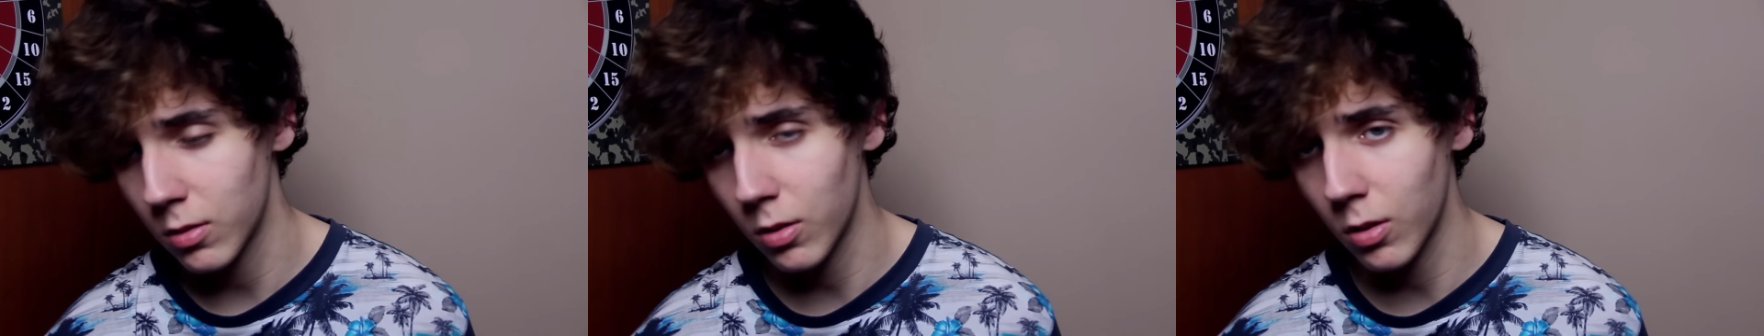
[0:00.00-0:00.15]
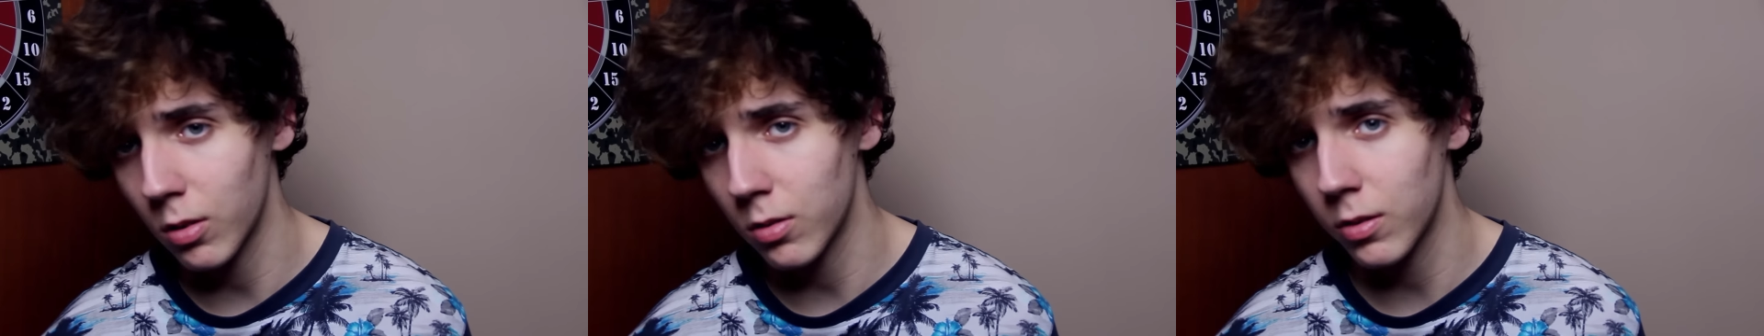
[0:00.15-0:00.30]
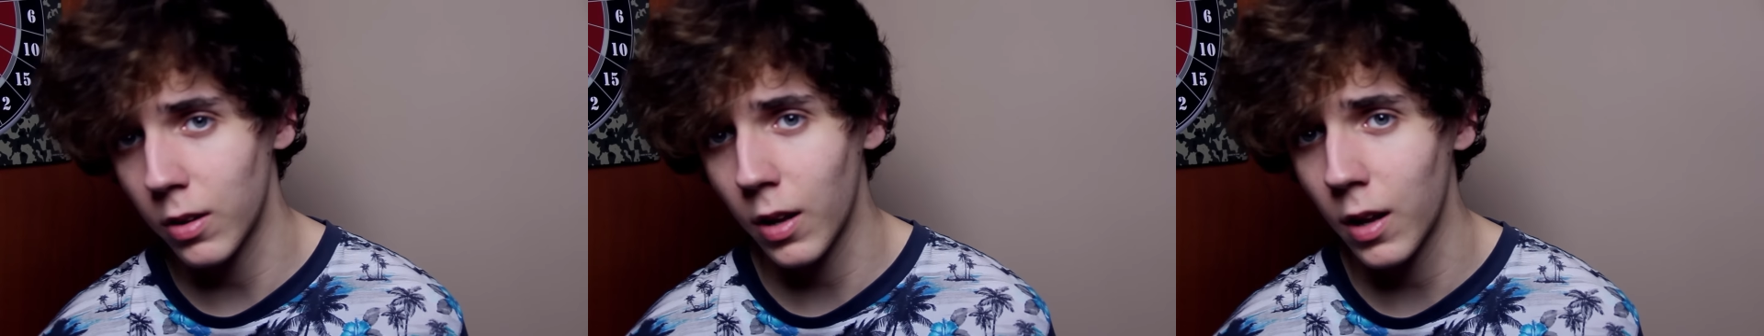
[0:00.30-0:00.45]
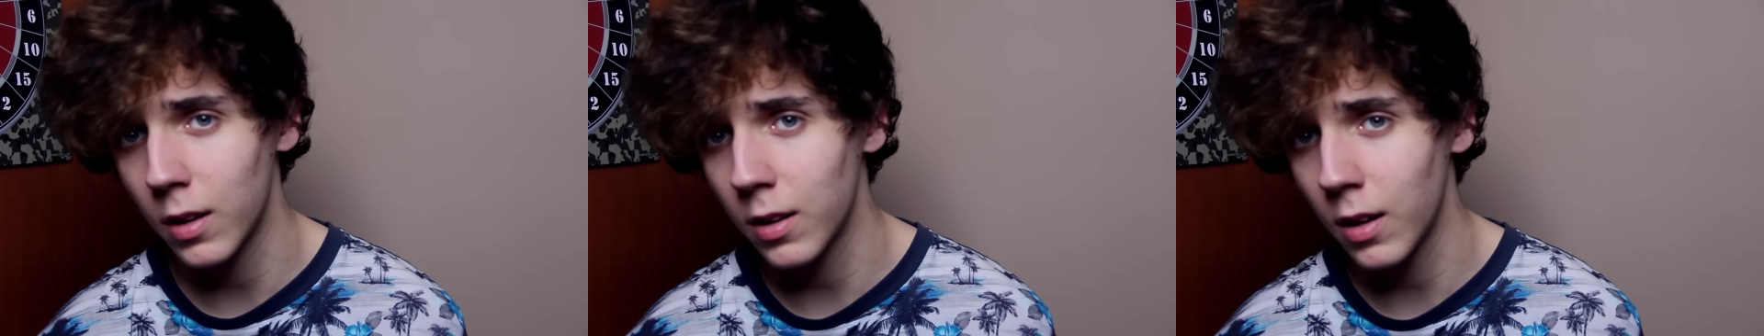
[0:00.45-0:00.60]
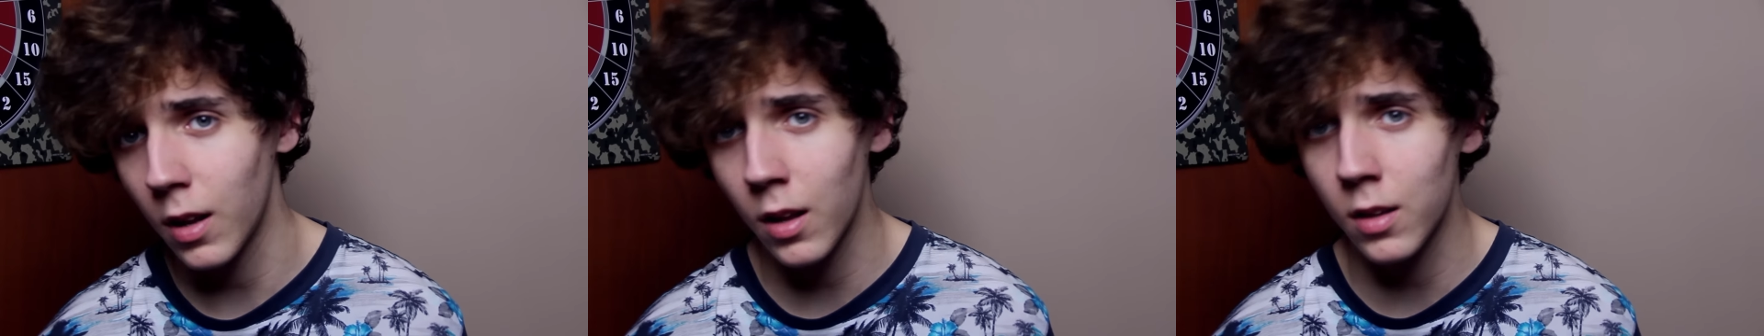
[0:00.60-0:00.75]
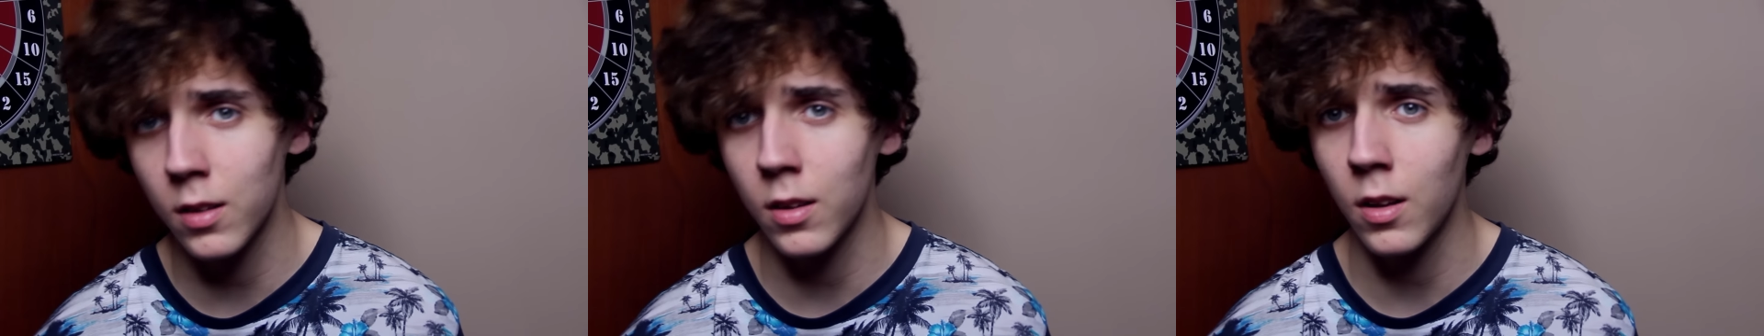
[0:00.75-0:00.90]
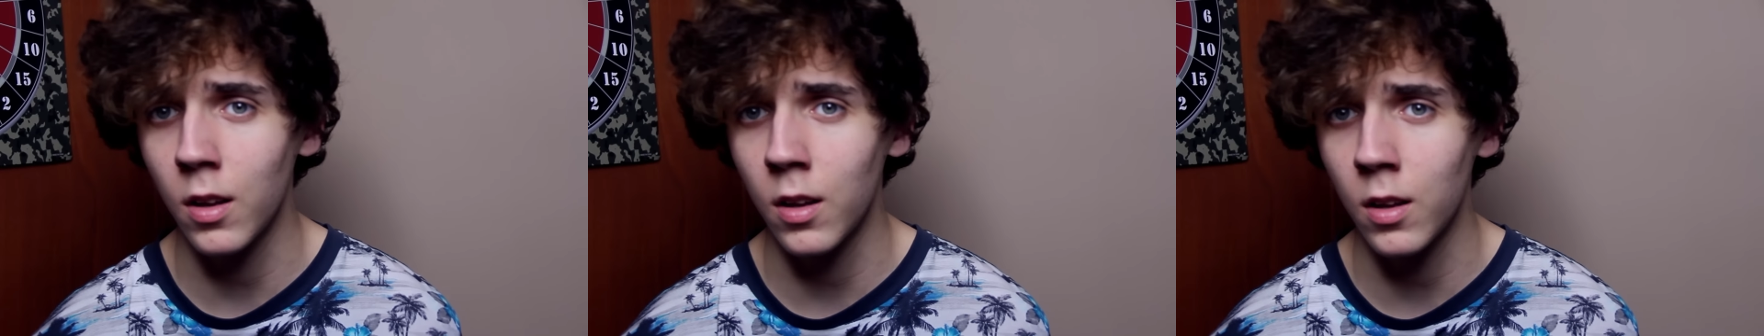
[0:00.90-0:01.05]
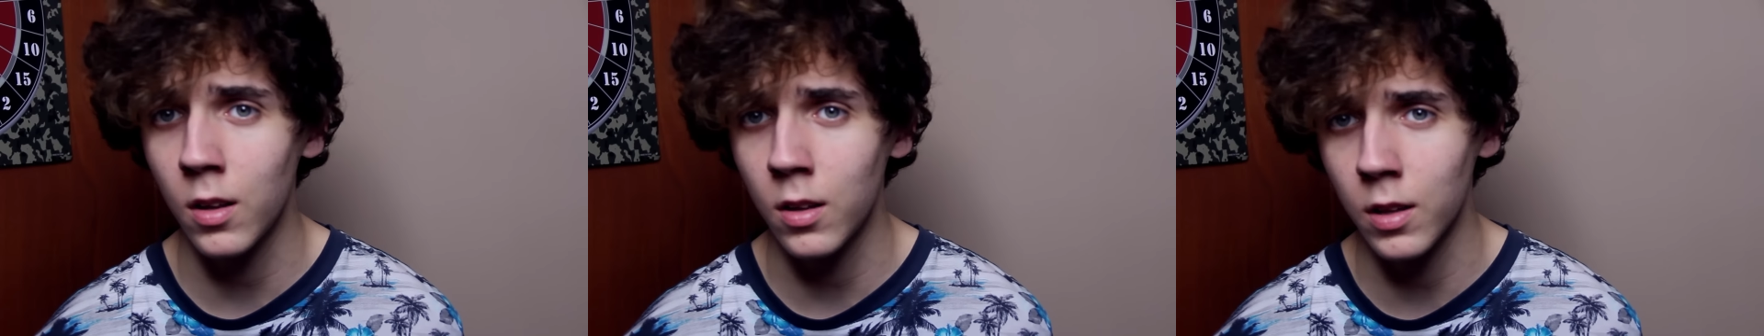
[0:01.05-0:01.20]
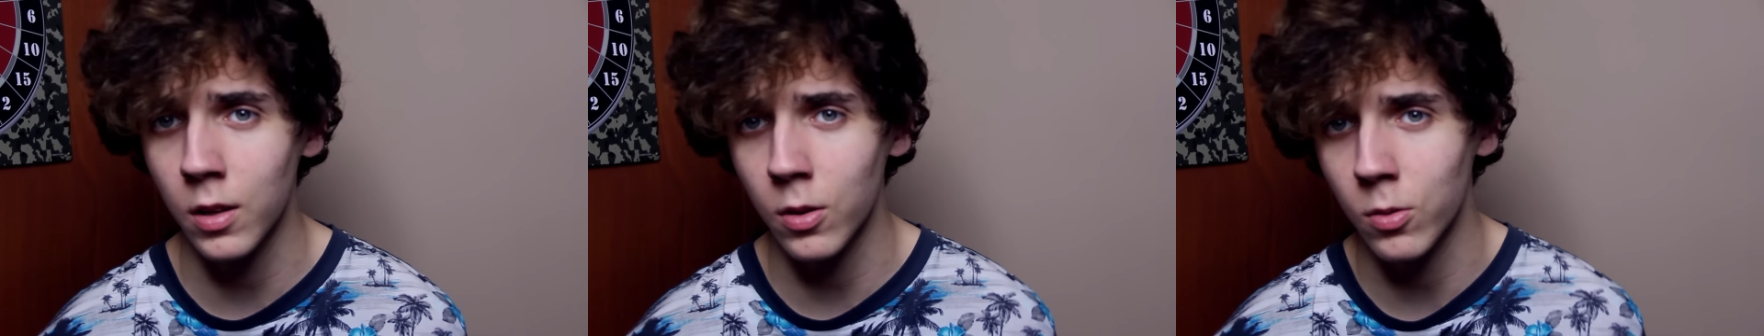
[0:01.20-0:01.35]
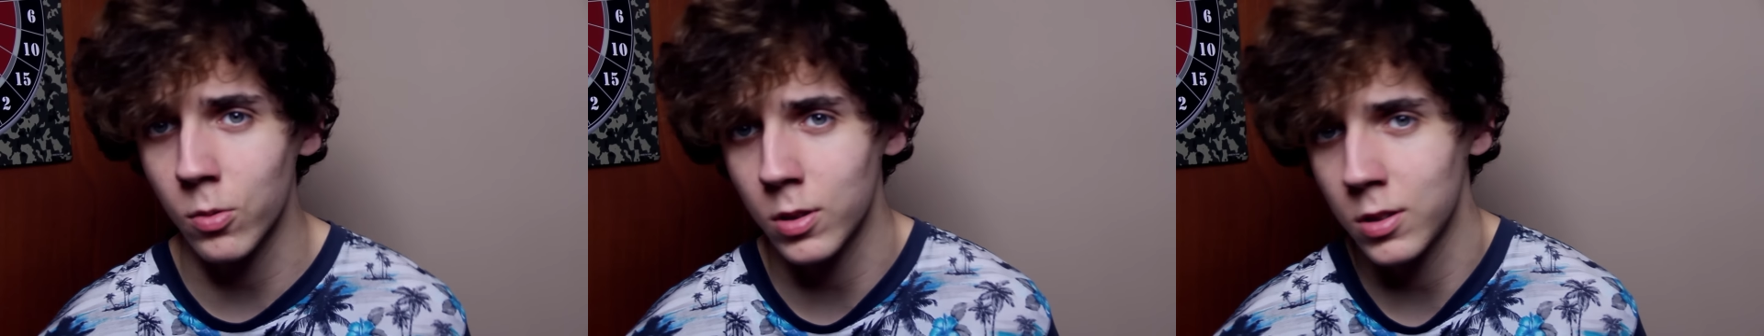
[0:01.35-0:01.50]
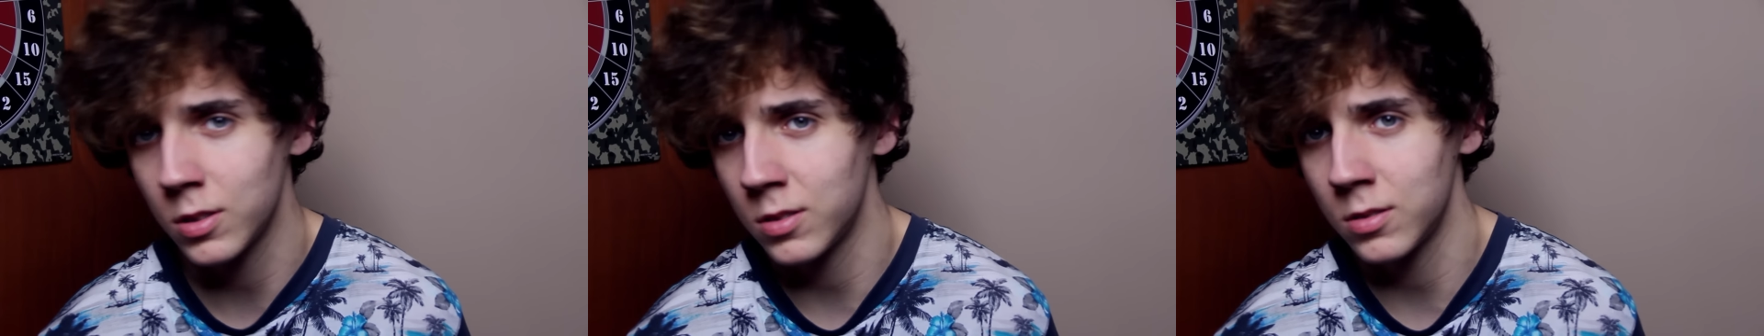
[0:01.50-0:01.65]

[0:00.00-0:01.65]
oh no no no! Like what